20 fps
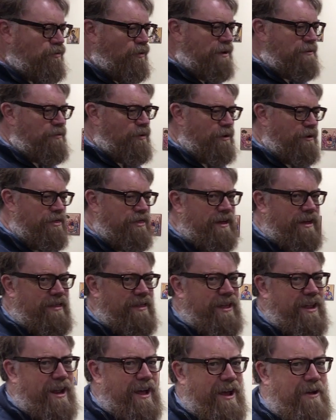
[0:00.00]
one more thing
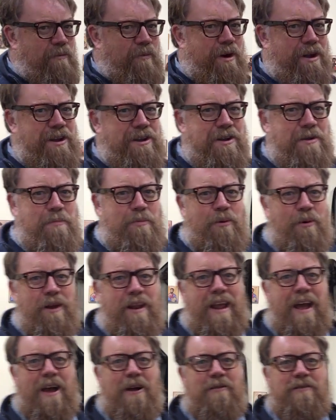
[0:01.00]
that I wanted to
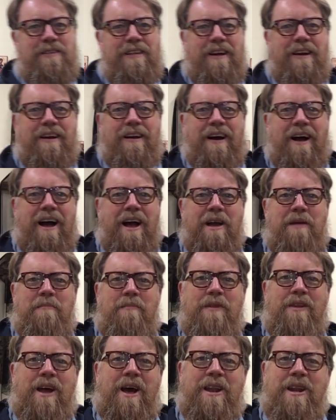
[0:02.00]
point out. I'm
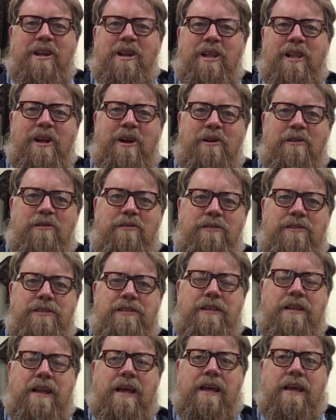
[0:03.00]
not in clericals
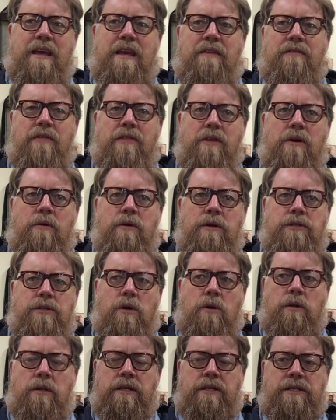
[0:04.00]
today, even though it's
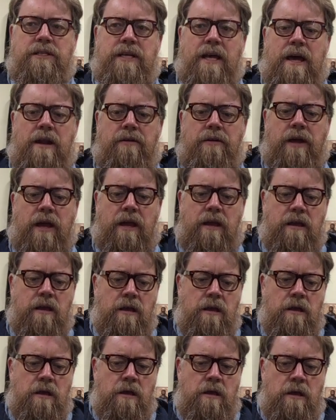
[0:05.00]
Holy Saturday.
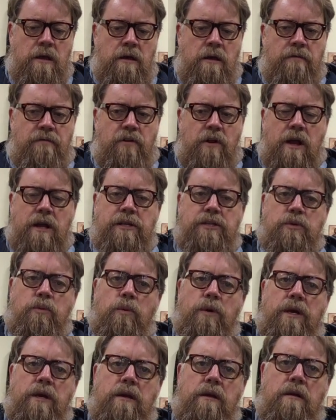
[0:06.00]
For us,
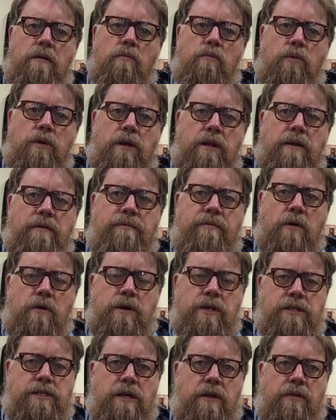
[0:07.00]
we really
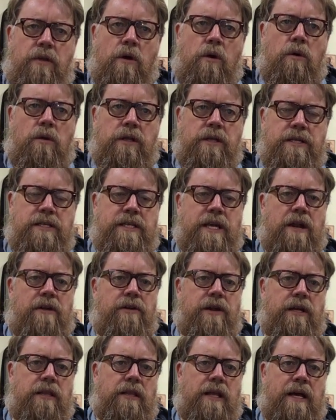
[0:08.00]
focus on the Holy
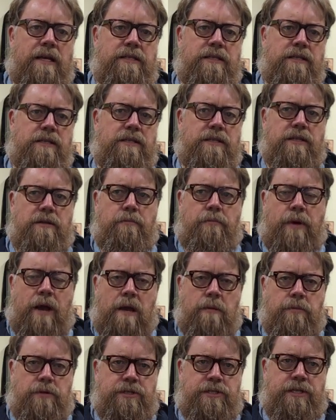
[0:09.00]
Saturday lessons and
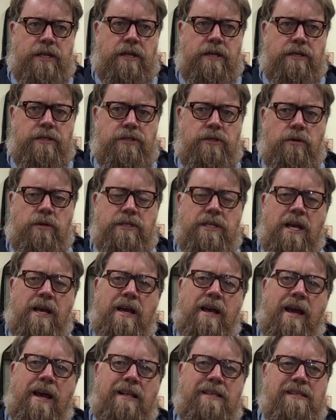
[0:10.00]
Bible studies, so
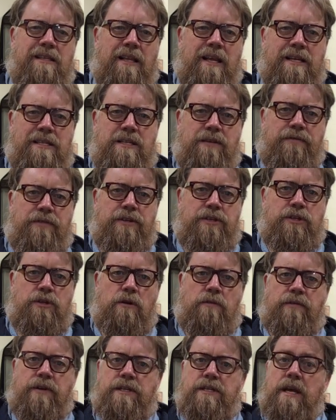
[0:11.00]
it's less of a
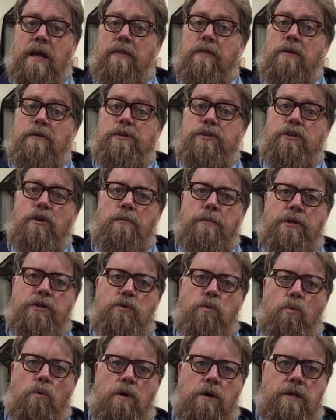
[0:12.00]
service. And there's so much
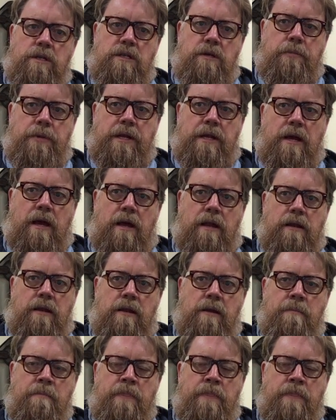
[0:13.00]
work to be done